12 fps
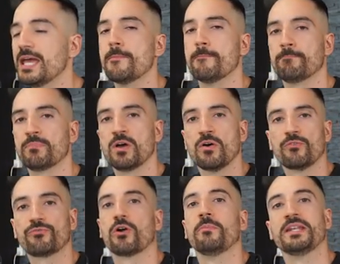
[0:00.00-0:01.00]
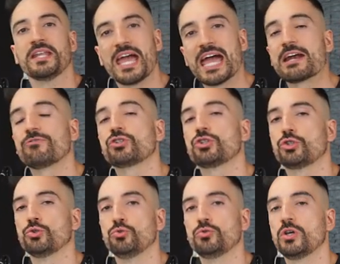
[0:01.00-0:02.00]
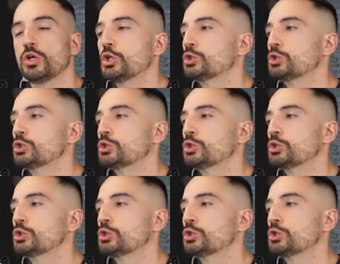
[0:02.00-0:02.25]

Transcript: him from an average dude